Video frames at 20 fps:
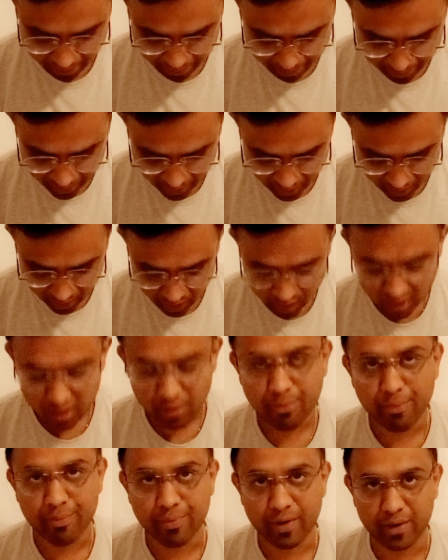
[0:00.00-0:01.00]
be
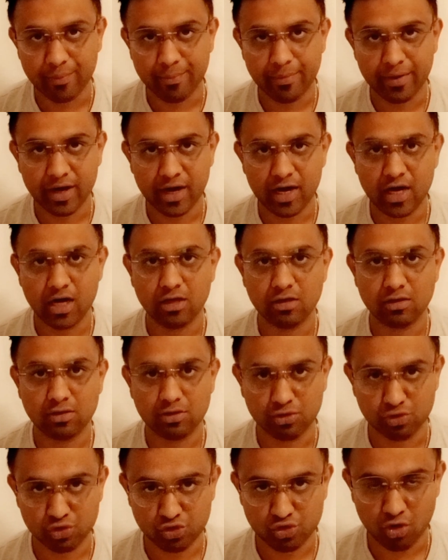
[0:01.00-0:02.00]
prepared to
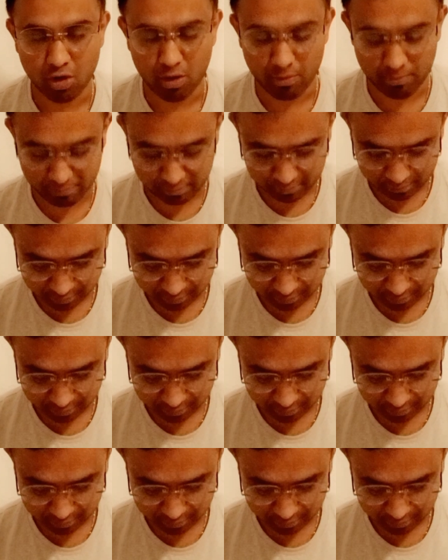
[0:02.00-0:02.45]
stop.